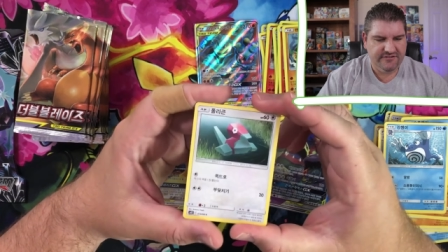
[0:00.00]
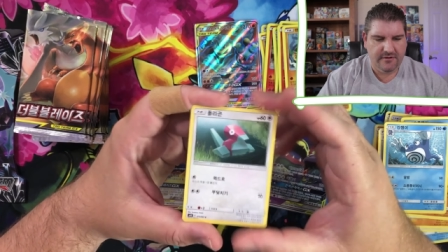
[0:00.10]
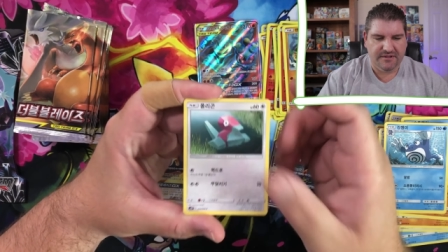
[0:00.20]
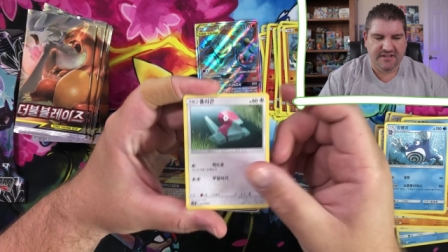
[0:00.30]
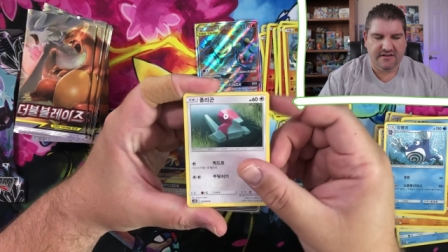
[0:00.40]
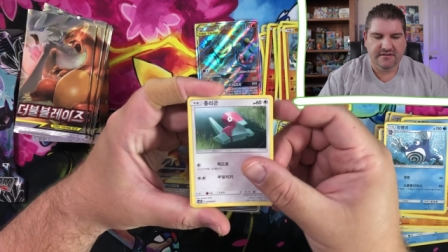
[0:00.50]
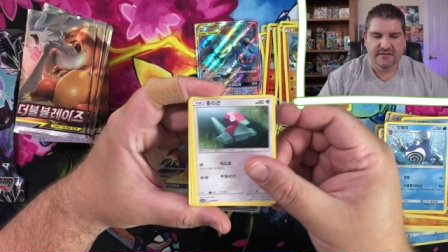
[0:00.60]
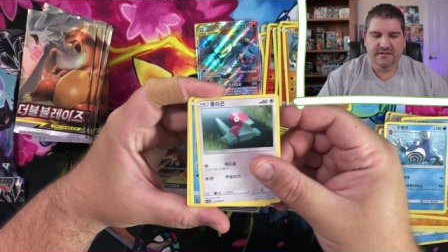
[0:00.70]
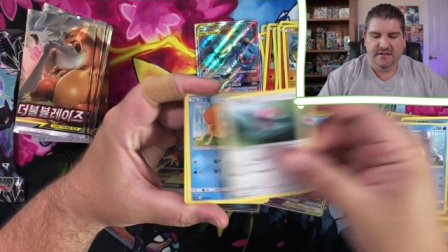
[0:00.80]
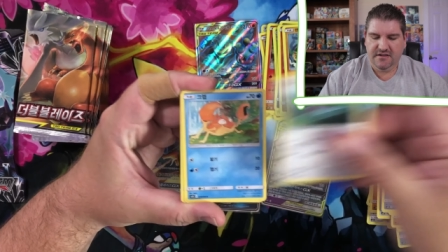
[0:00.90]
Sorry about that.
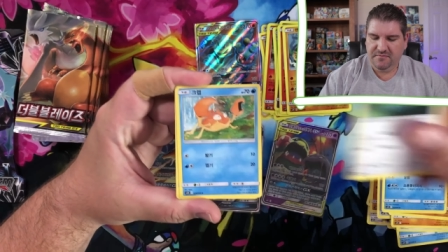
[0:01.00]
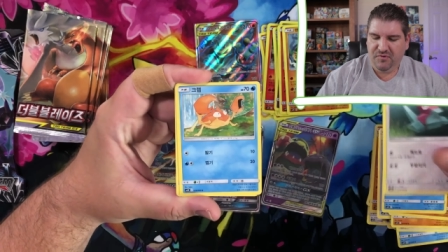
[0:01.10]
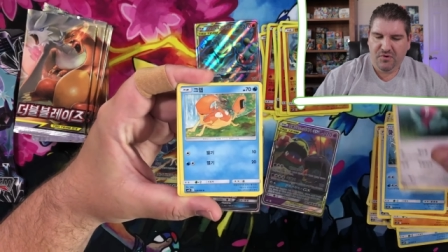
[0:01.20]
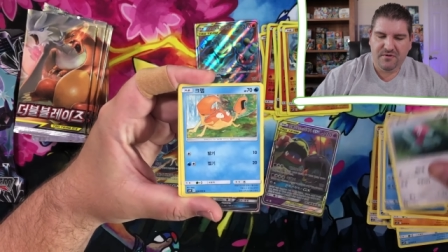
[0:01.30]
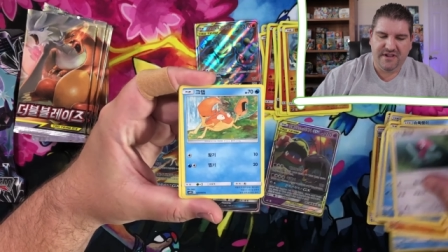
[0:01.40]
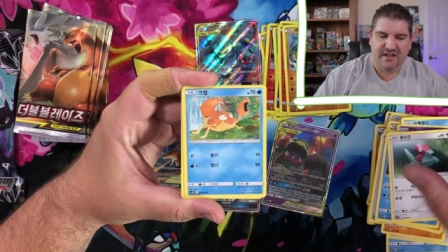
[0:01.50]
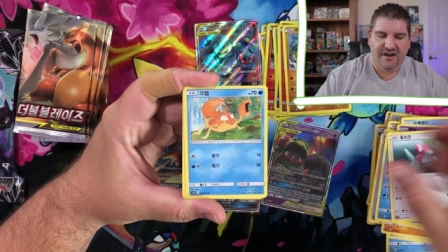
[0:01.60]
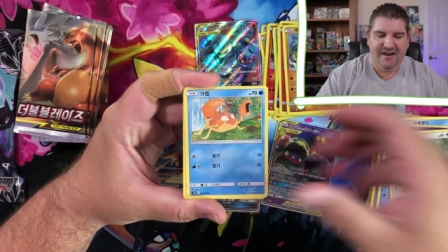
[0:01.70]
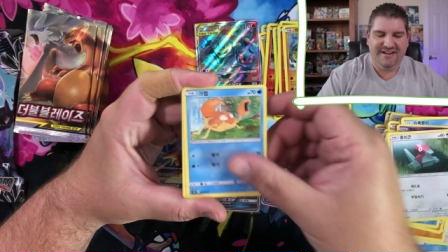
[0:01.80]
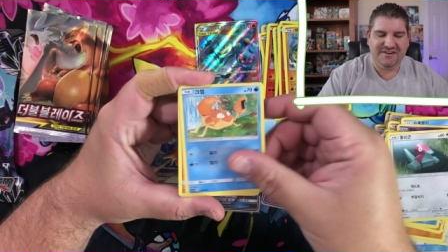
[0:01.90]

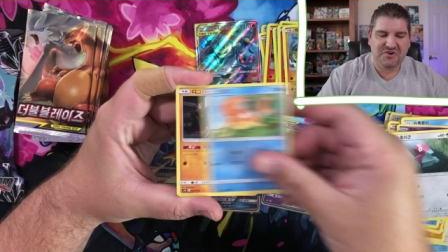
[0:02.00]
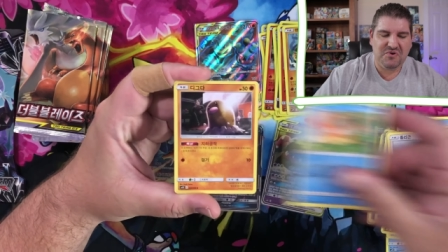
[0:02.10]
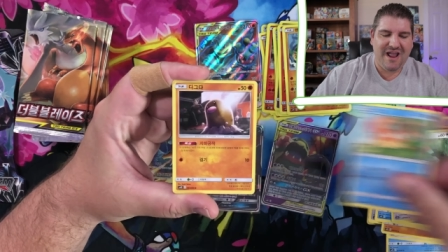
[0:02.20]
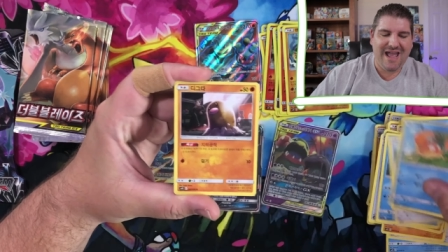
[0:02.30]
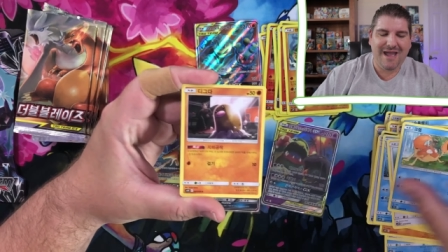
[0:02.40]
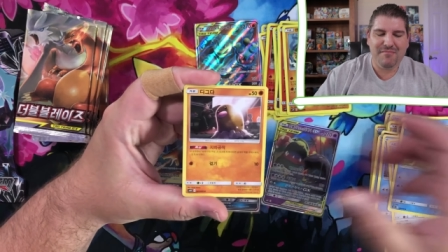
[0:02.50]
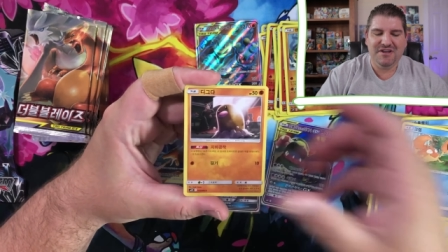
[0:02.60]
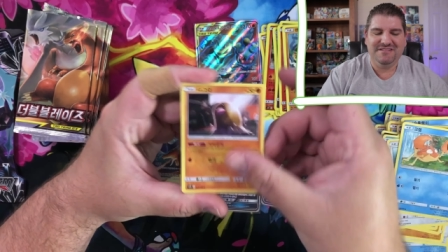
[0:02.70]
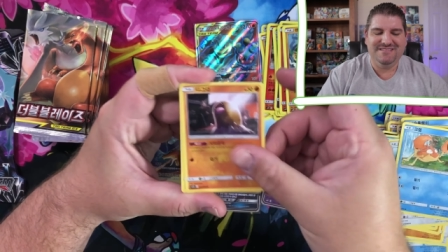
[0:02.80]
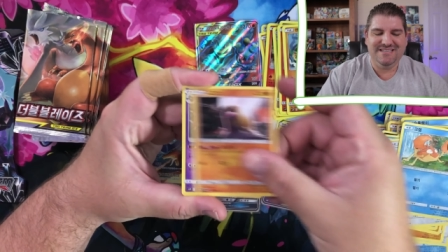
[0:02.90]
Porygon,
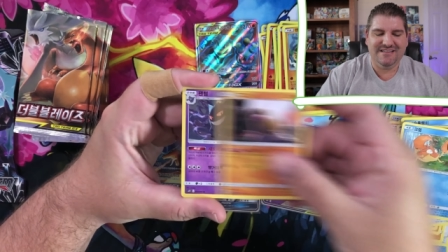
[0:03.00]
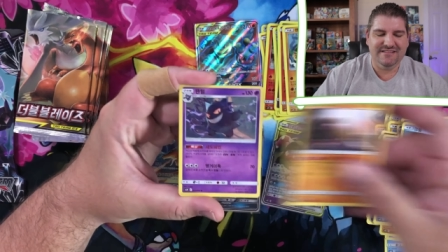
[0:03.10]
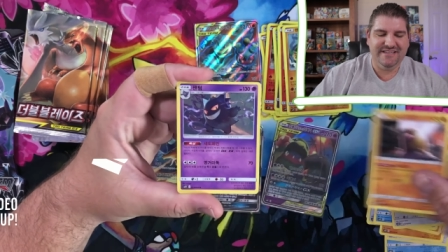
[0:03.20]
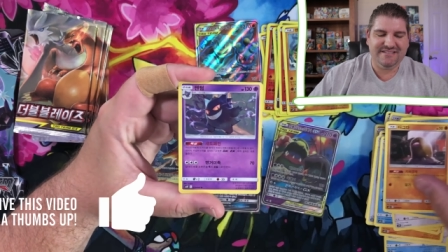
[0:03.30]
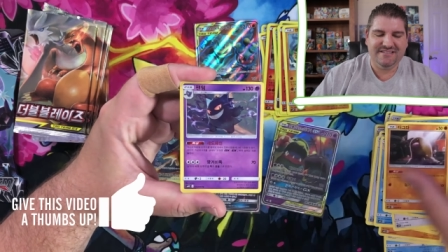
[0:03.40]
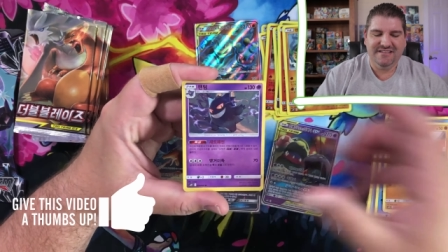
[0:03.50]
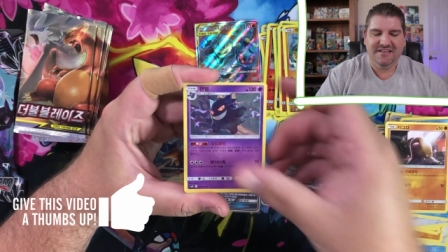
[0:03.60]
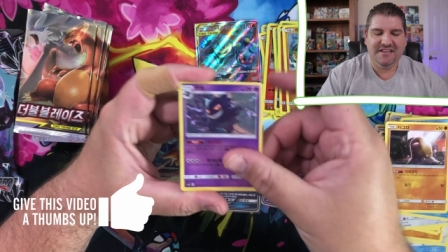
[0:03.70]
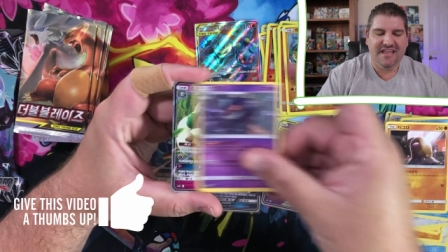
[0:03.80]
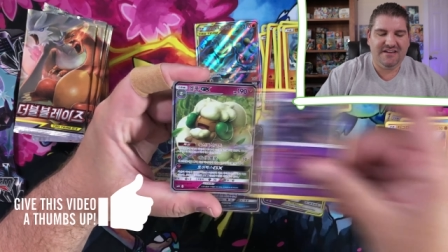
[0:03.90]
Crab, Diglett,
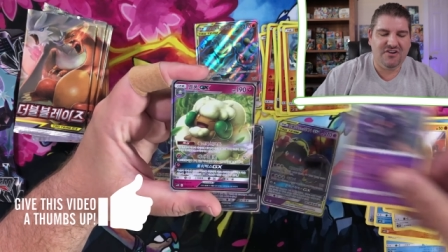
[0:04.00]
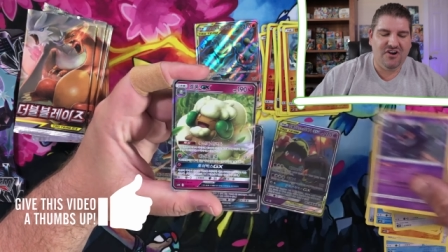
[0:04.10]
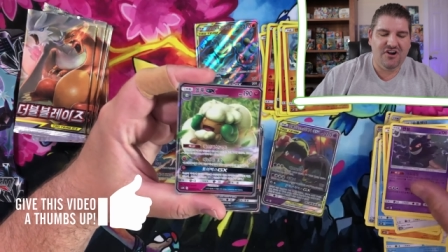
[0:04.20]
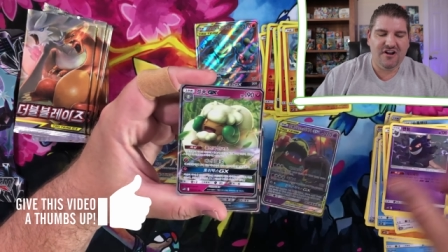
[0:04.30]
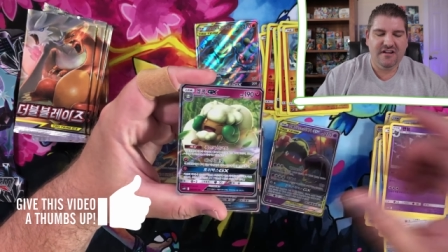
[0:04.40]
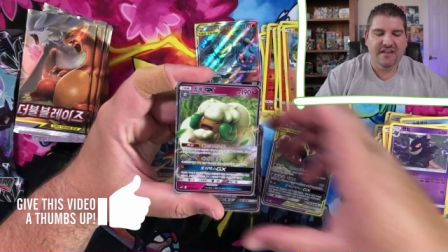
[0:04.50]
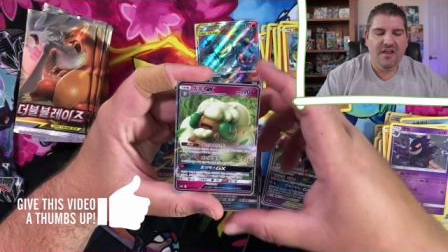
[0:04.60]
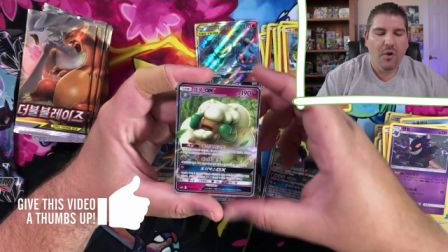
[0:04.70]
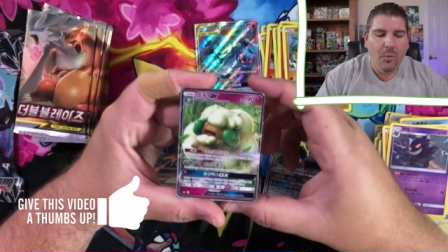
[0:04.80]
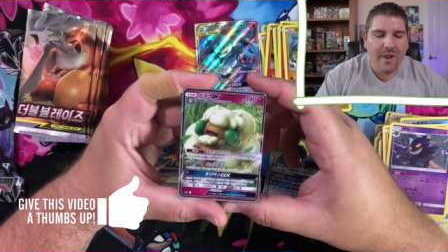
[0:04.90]
Gengar,
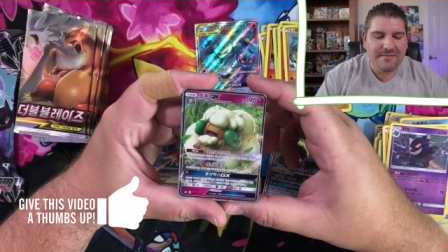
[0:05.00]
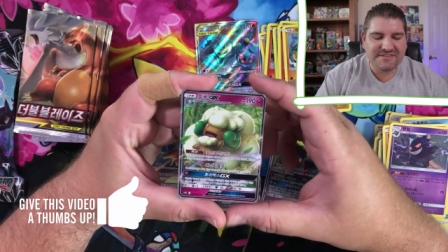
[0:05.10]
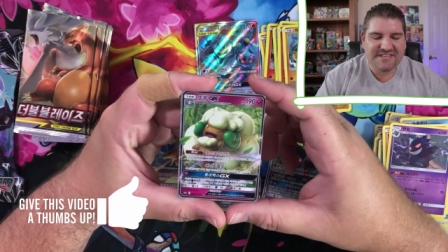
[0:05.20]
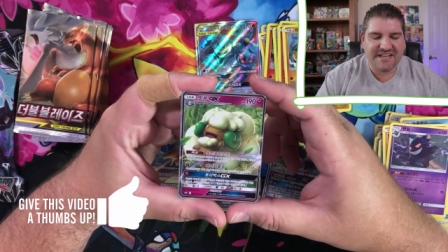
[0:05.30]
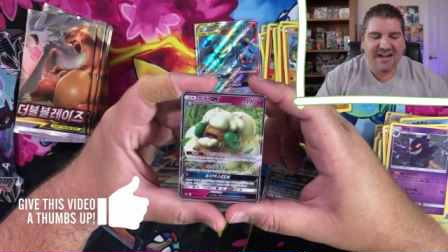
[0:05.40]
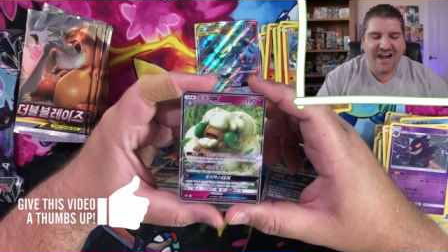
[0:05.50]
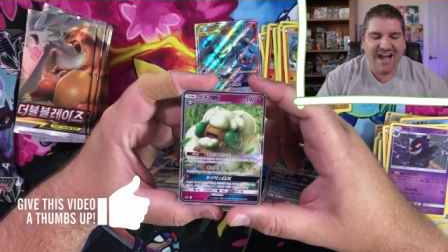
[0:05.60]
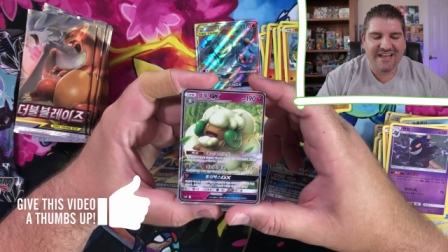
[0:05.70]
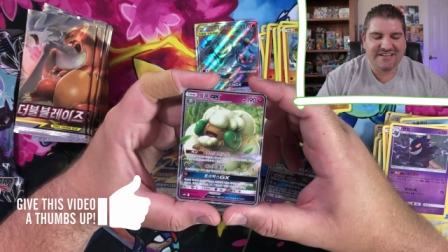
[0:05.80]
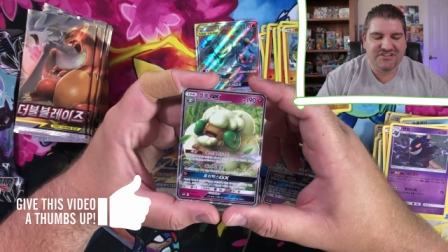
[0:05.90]

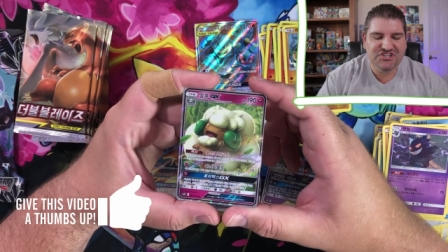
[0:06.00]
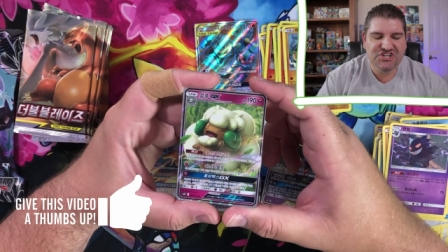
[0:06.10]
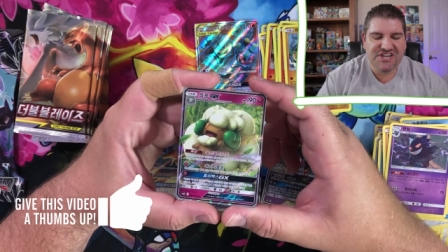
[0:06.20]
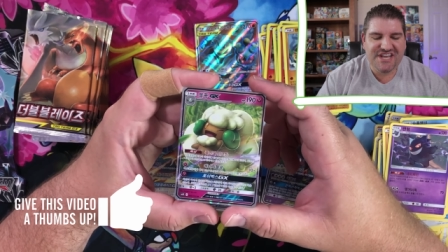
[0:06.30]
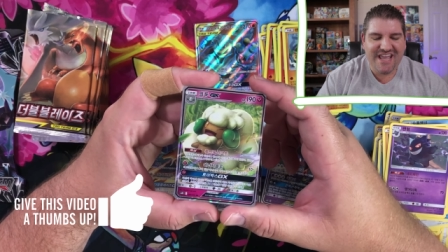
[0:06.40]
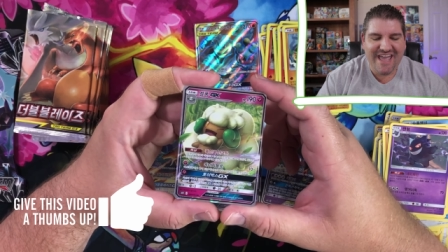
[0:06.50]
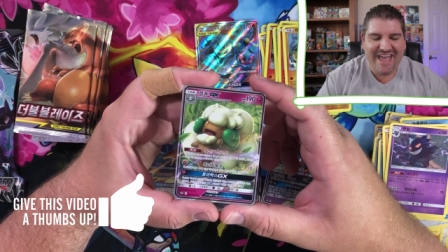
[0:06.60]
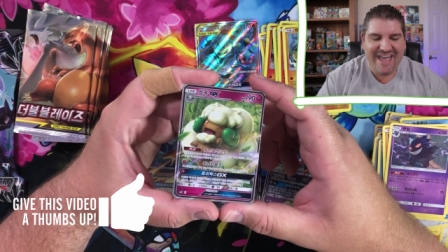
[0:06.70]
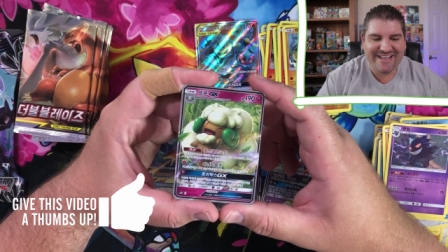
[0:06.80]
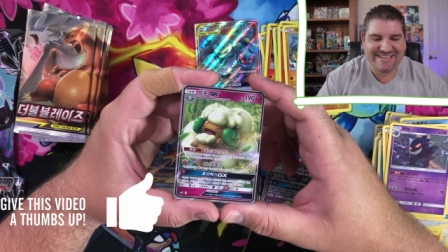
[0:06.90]
Whimsicott G
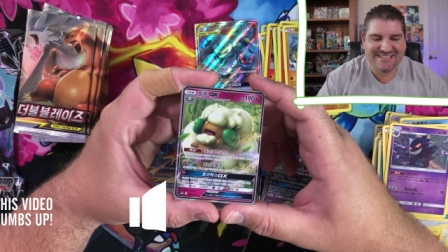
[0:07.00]
X.